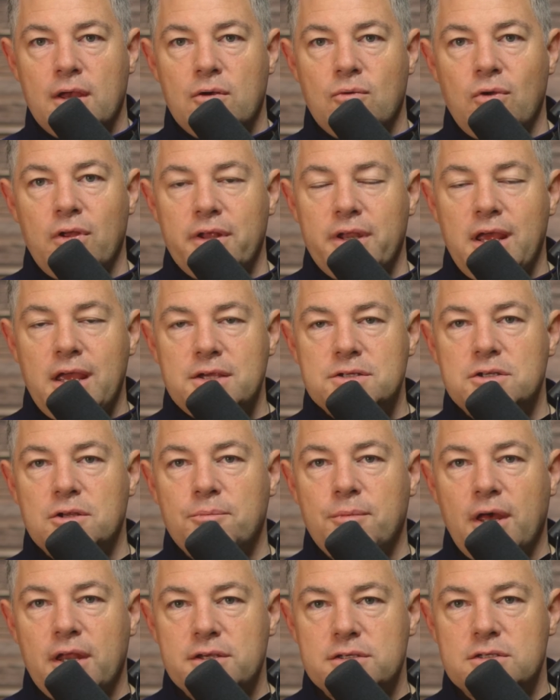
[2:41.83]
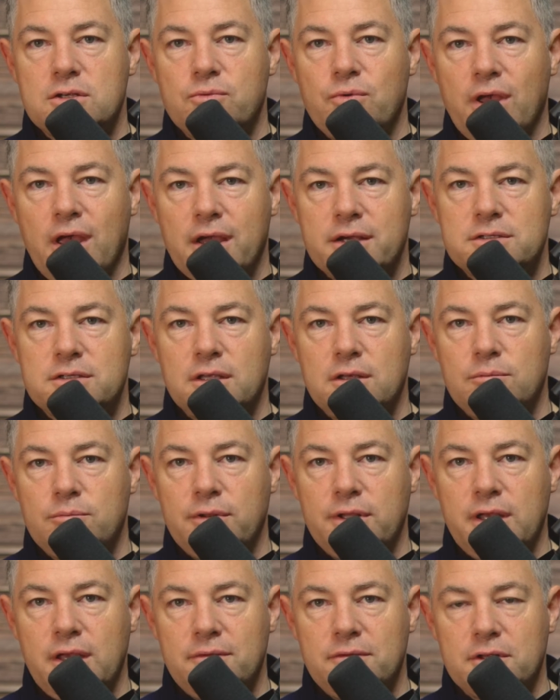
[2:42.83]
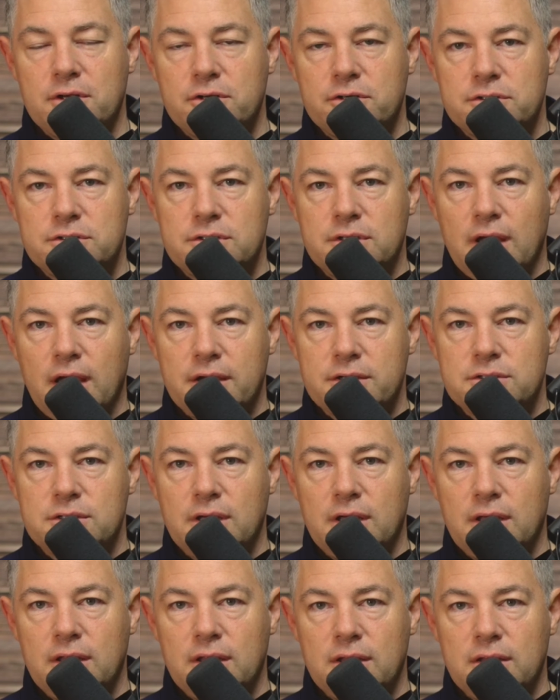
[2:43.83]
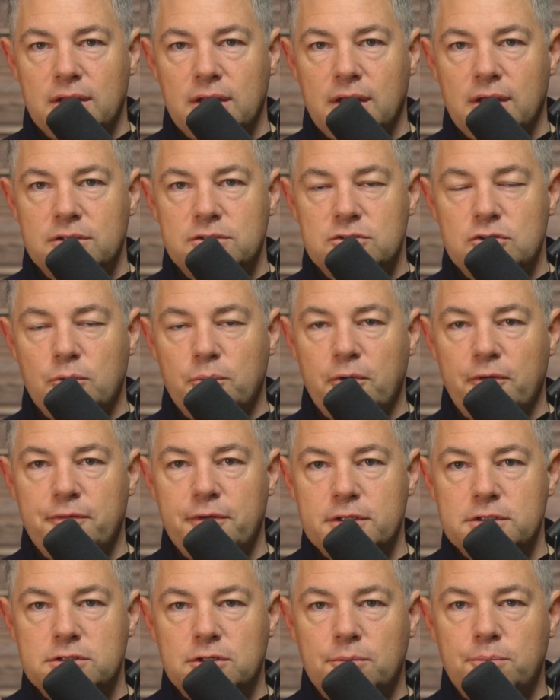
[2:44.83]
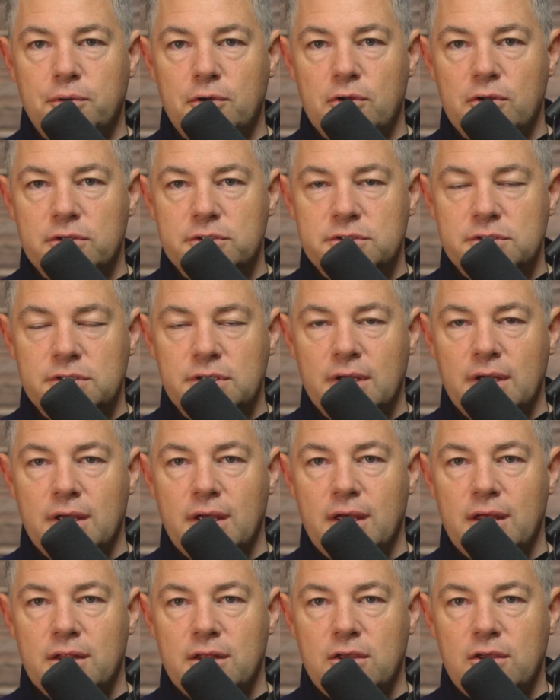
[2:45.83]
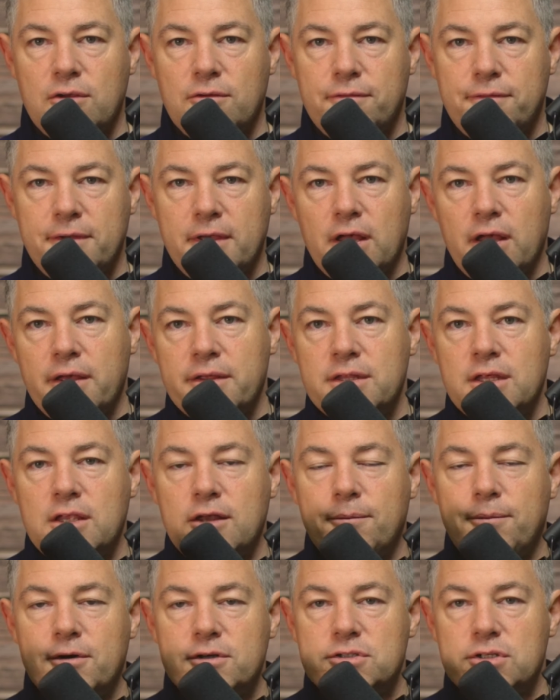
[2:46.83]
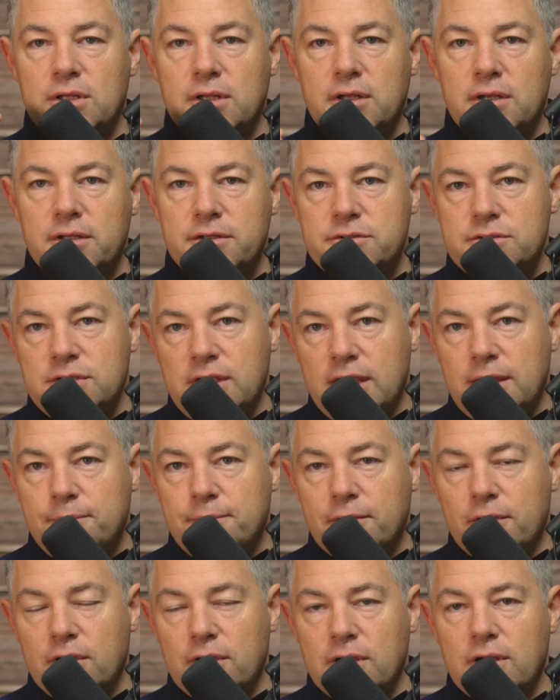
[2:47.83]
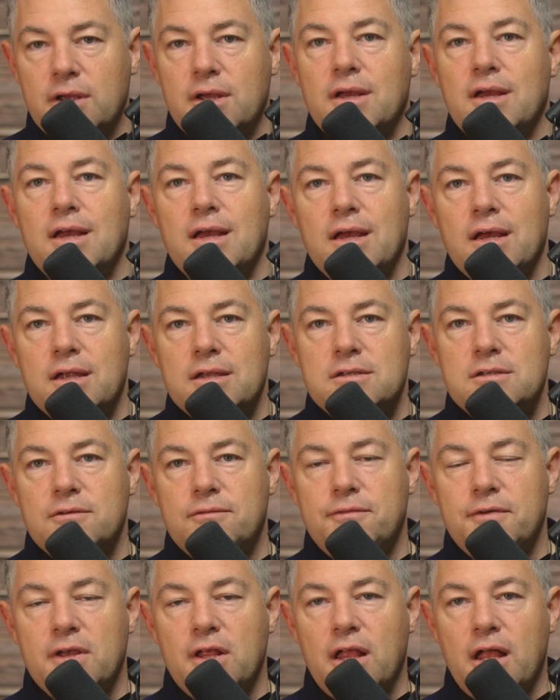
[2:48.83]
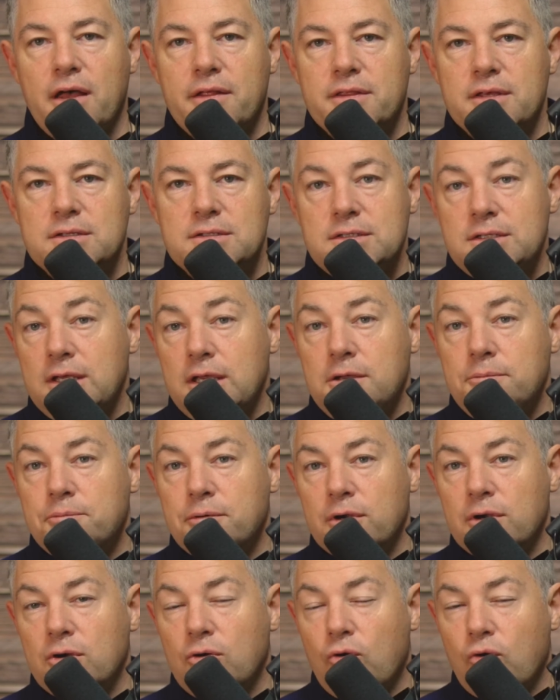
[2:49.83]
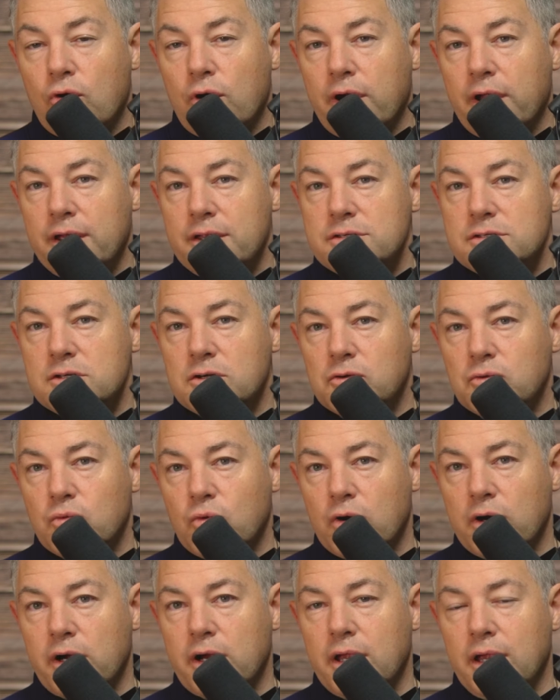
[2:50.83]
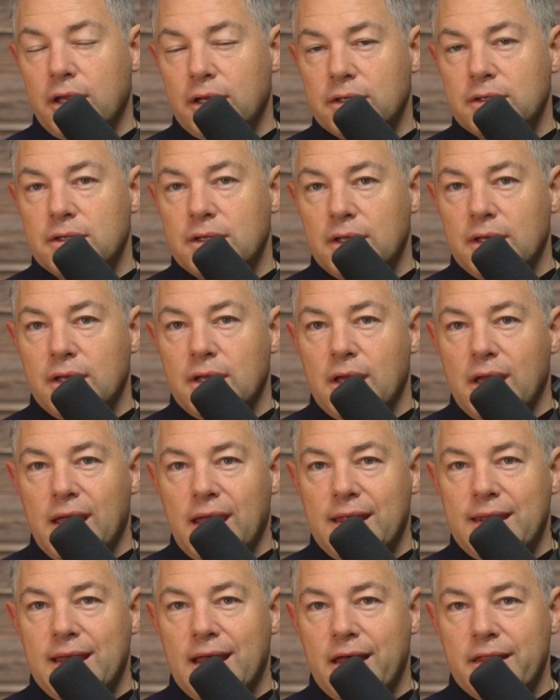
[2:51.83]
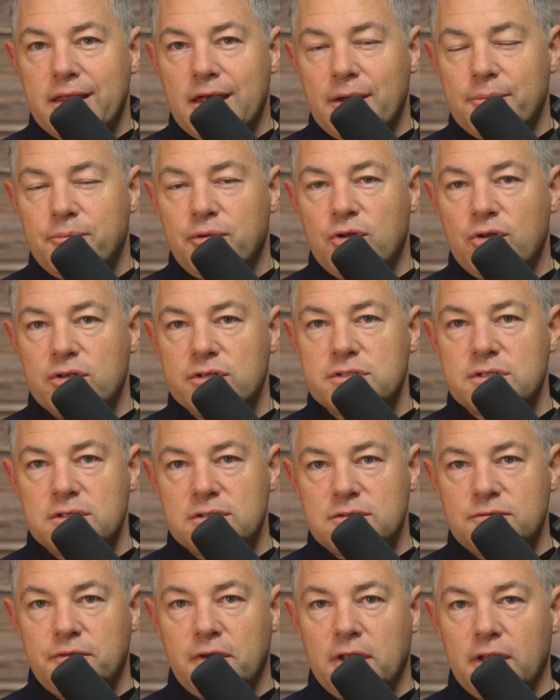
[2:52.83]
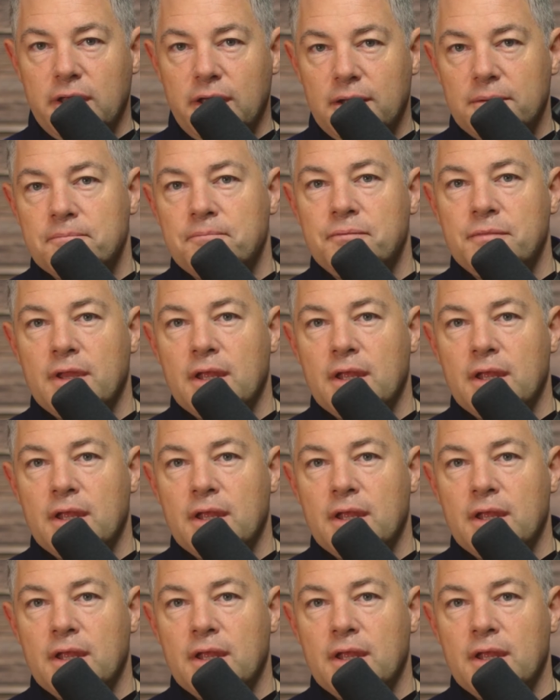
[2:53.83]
Well, in Asian medicine, we actually believe there's actually the superficial pulse that you feel, and then you push a little deeper to feel how the deeper organs are working and how that pulse is feeling.